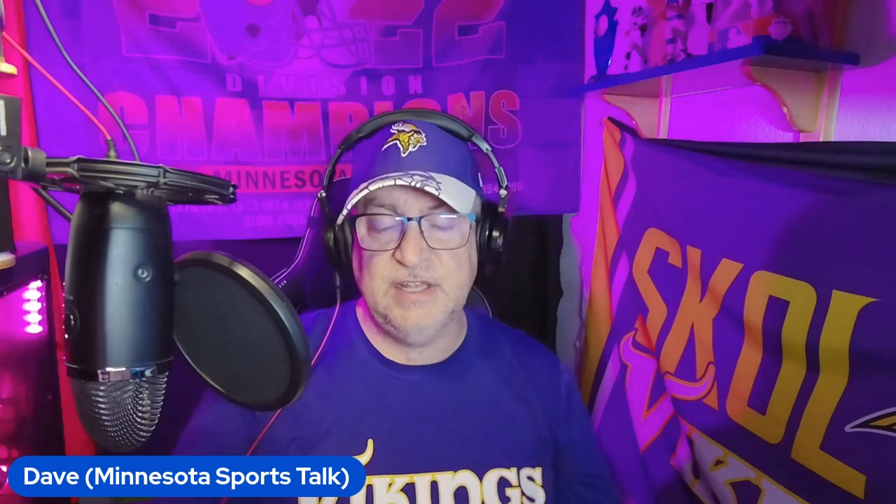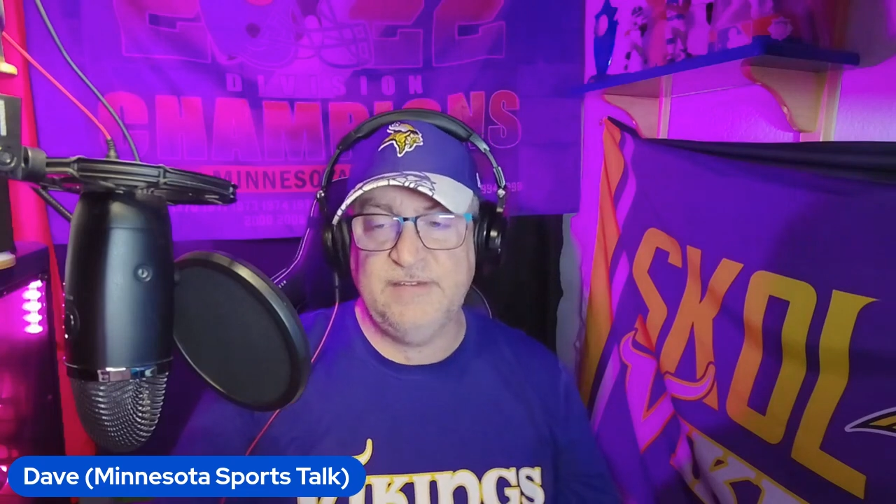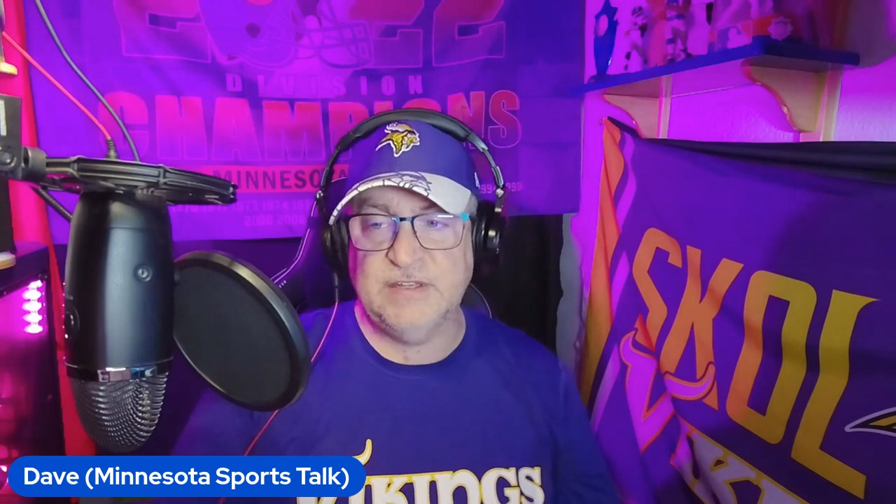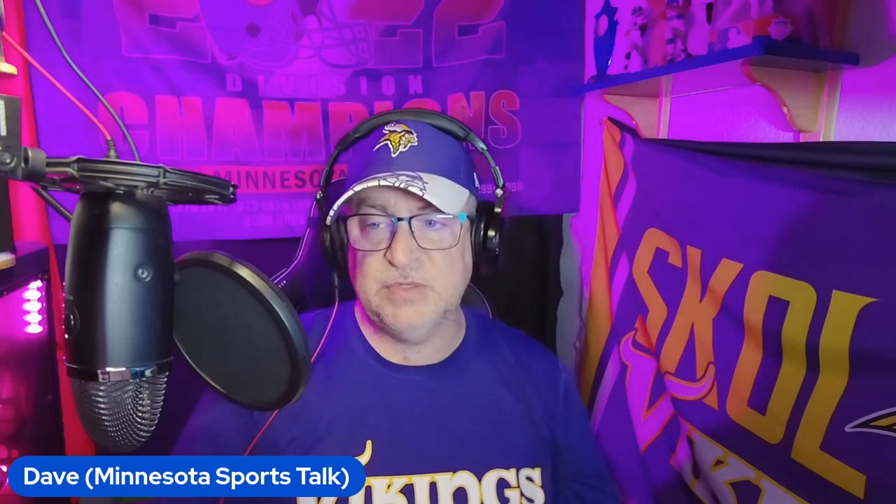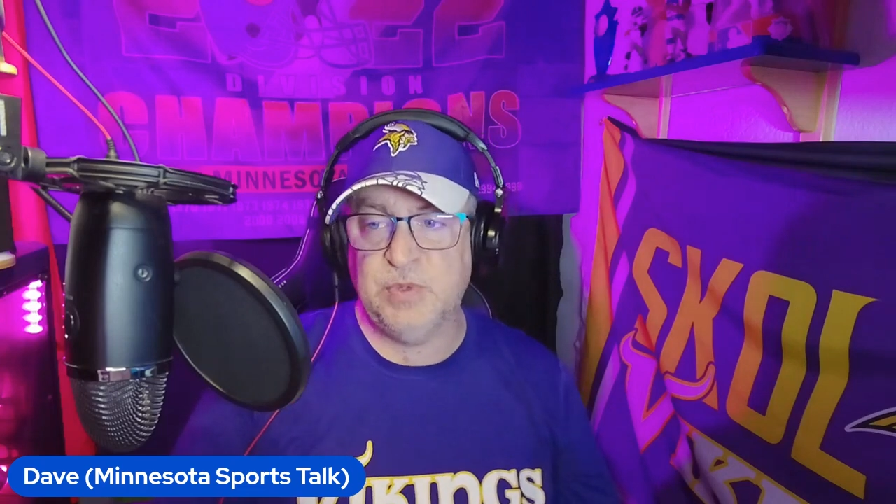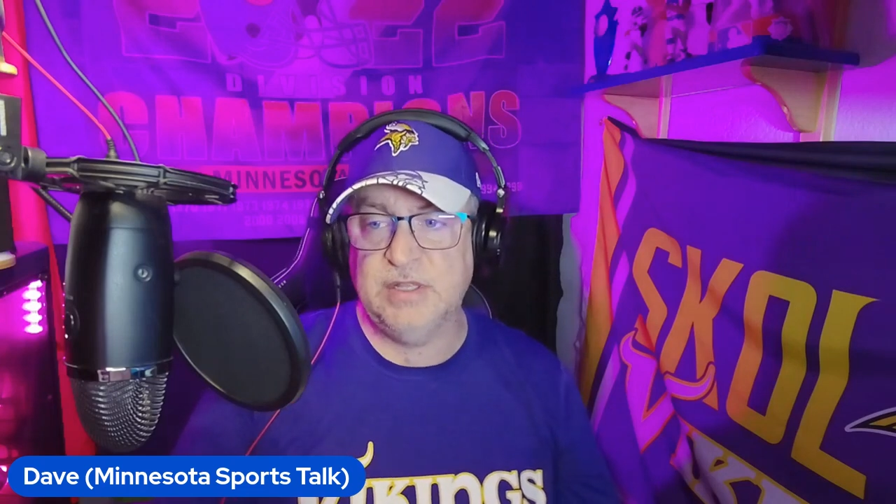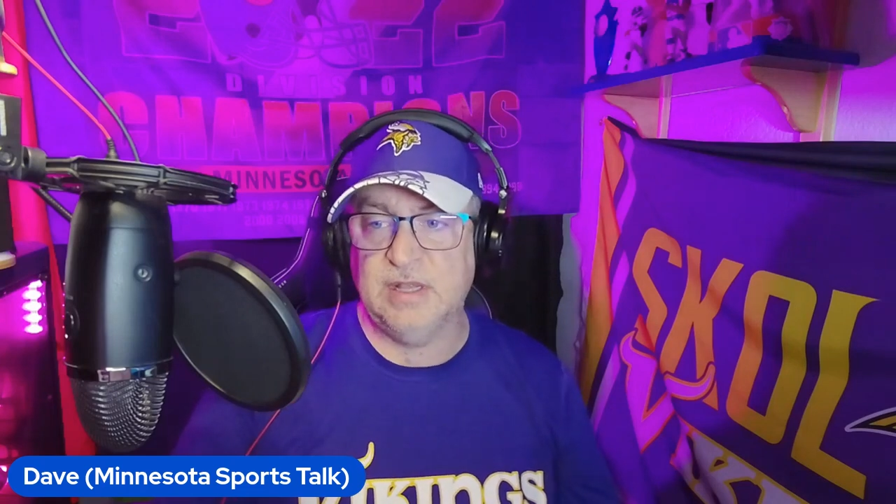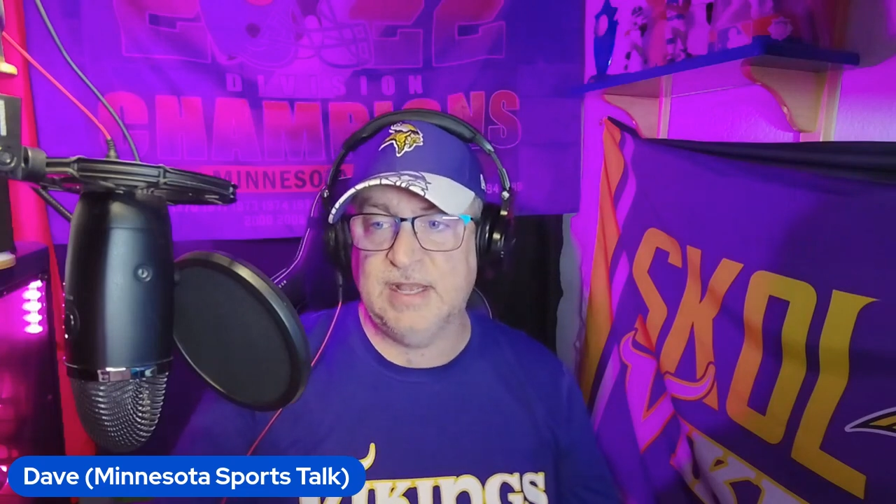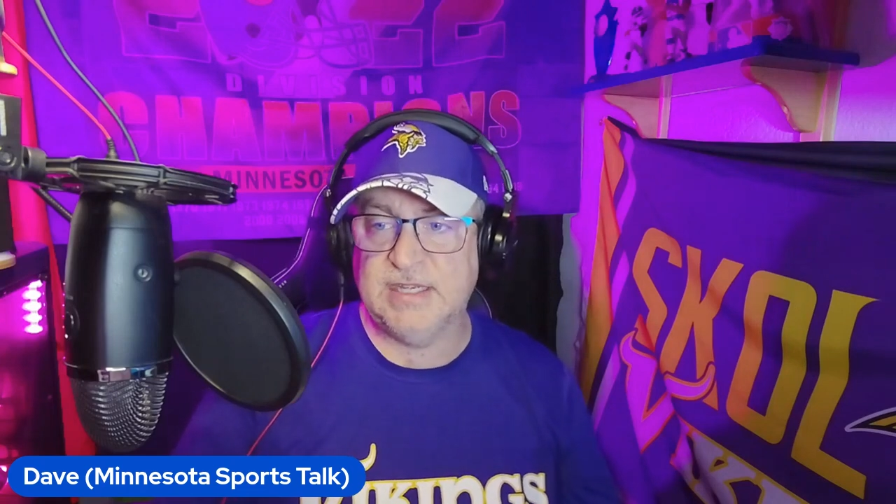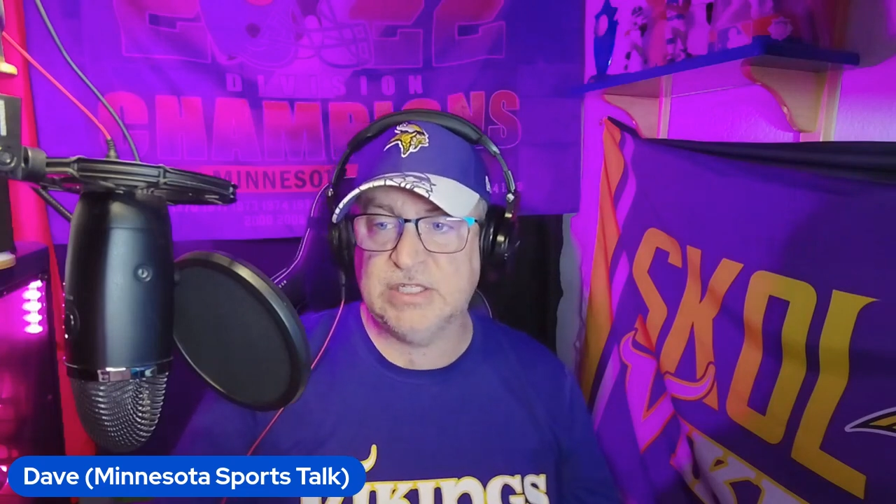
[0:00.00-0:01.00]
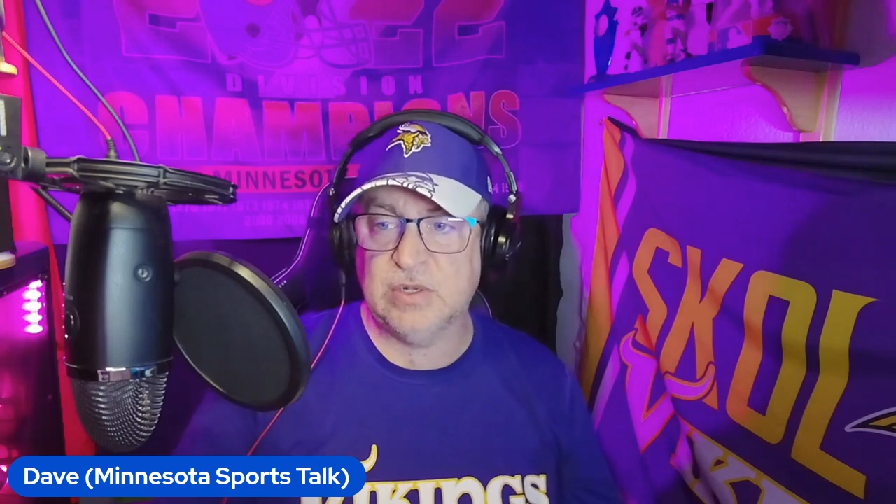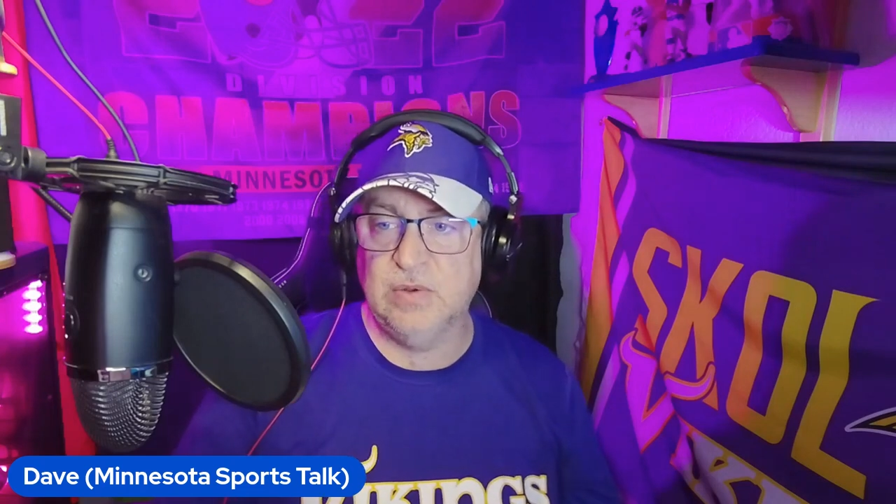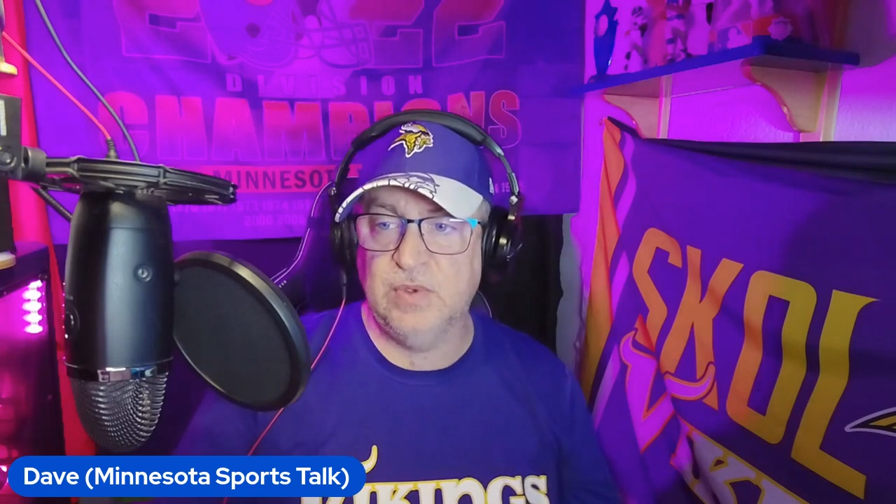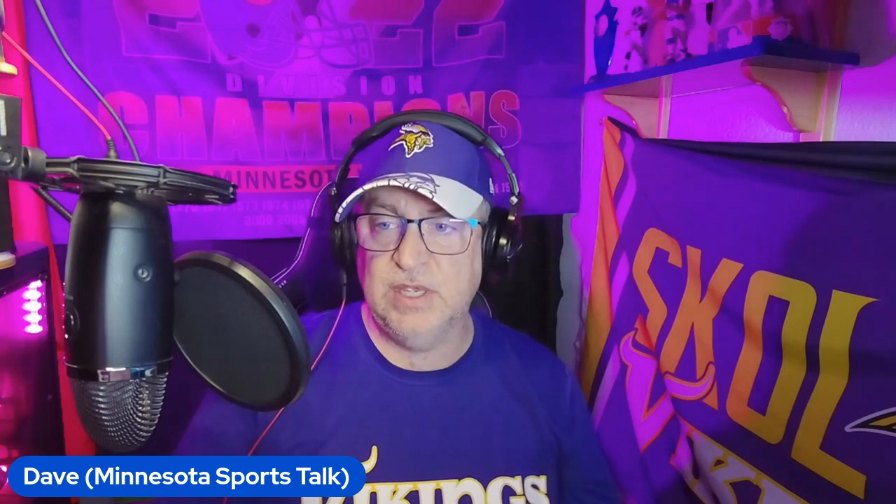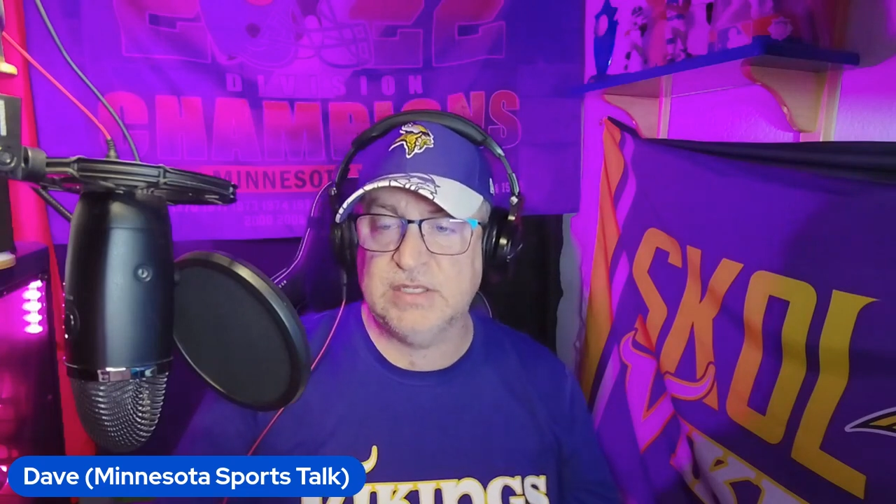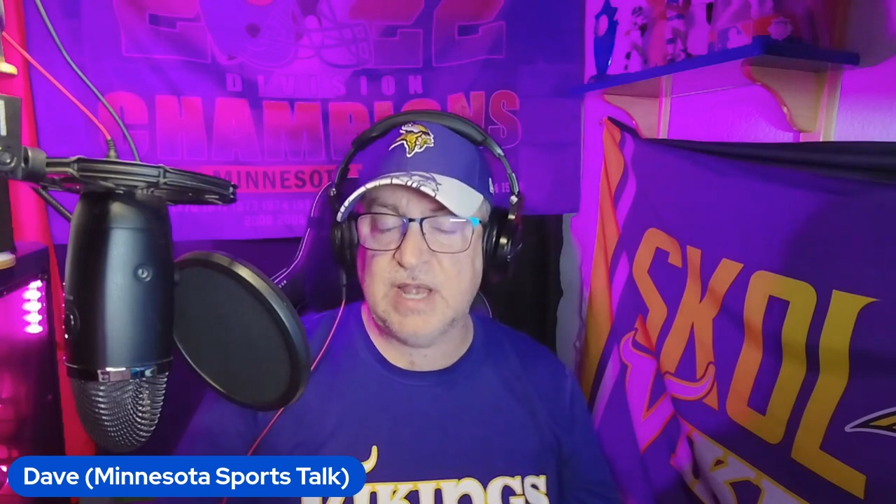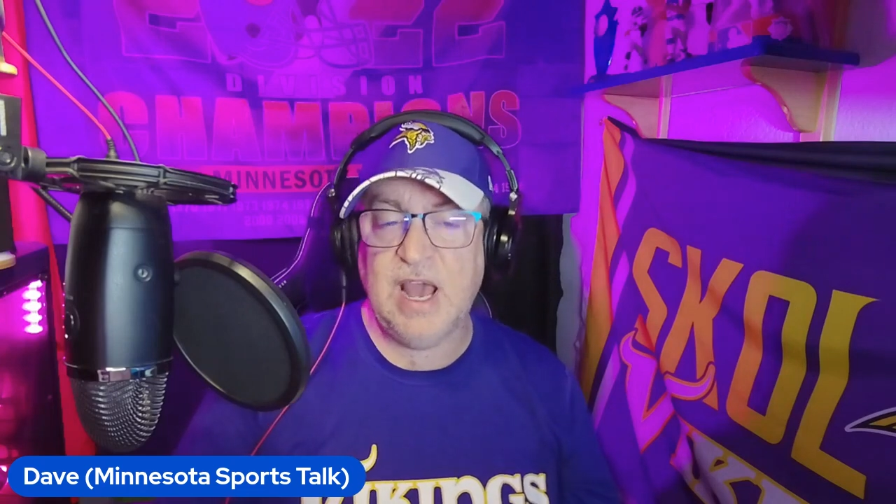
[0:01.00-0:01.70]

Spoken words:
defense played the last 3 weeks,